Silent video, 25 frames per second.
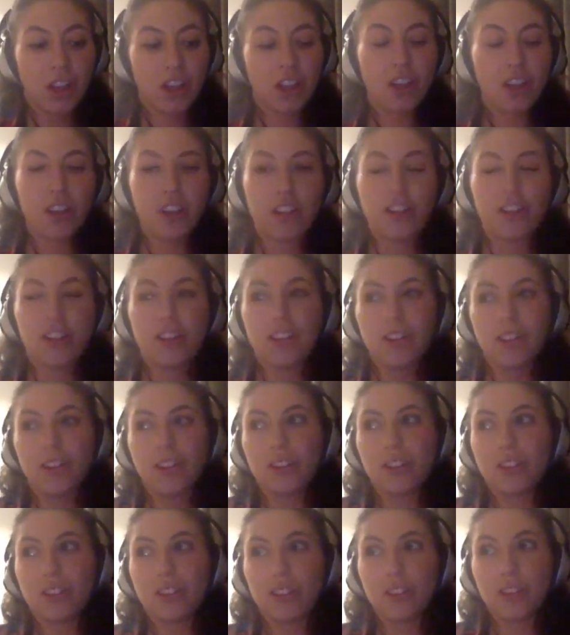You know,
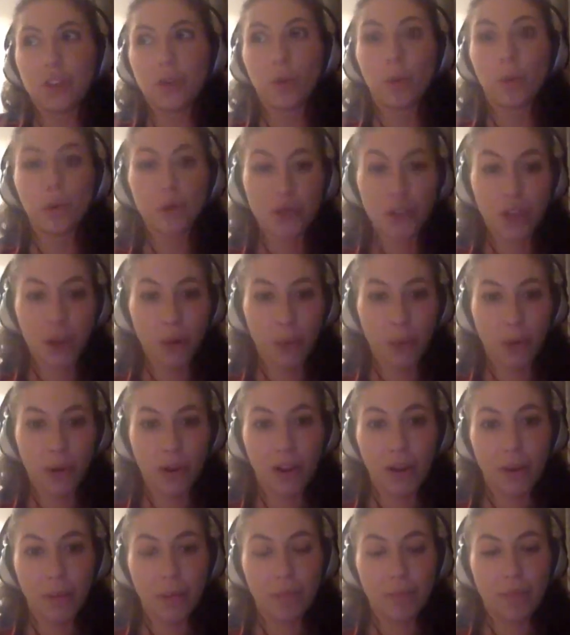you also
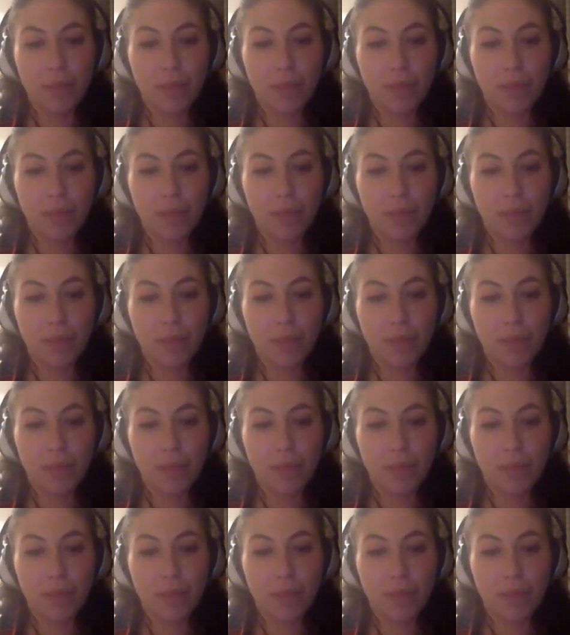want to